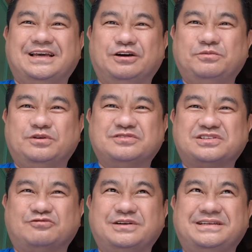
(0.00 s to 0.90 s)
Elmhurst,
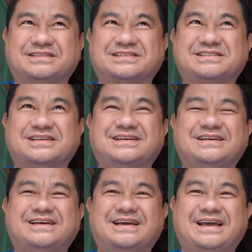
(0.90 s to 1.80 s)
Queens,
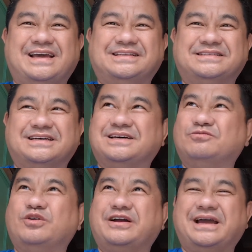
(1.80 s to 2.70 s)
and
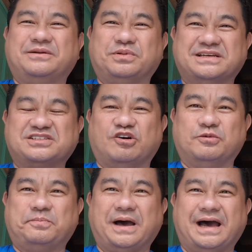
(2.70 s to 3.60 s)
we're at a place
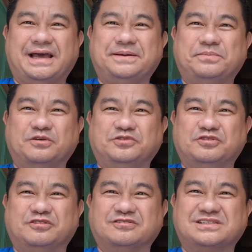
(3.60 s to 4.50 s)
called Pye Boat
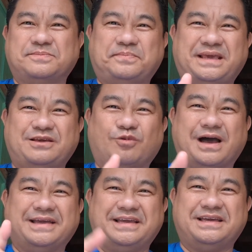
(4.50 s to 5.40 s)
Noodles,
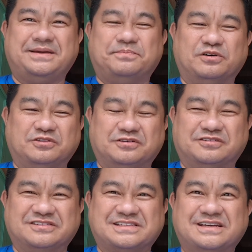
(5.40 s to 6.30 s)
P-Y-E Boat
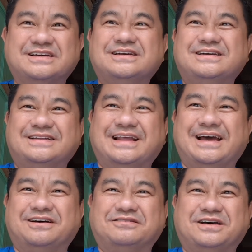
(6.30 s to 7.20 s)
Noodles.
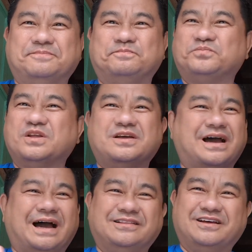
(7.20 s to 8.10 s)
Now,
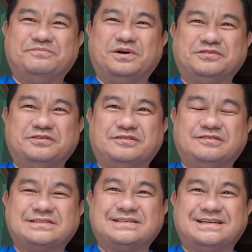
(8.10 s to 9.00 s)
I love boat
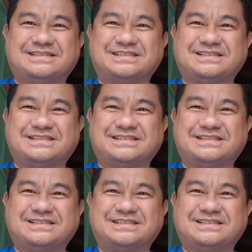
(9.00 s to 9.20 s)
noodles.